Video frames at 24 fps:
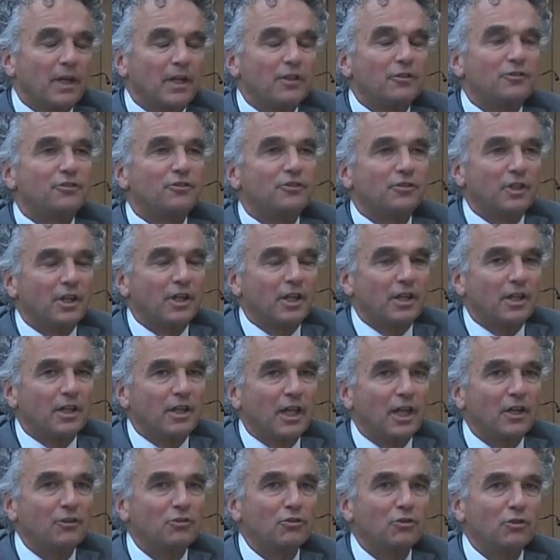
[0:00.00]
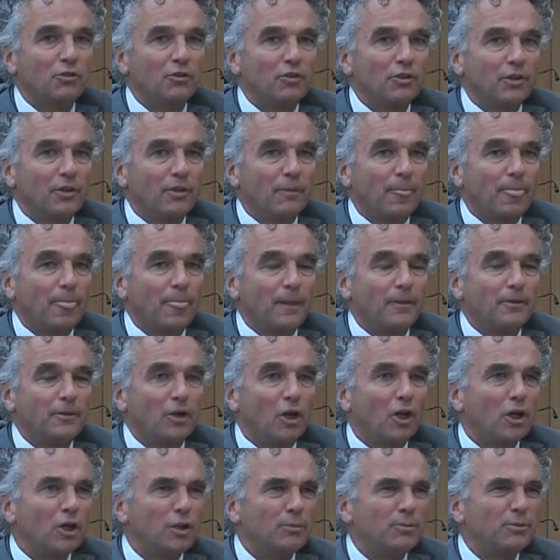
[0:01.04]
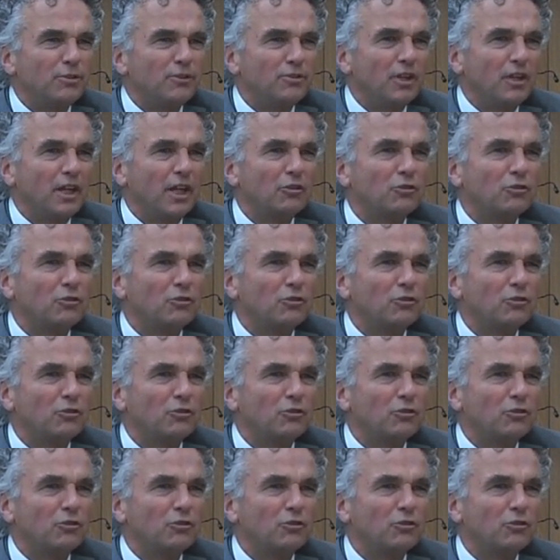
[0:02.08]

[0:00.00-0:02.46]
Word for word: and and Exxon, the arguments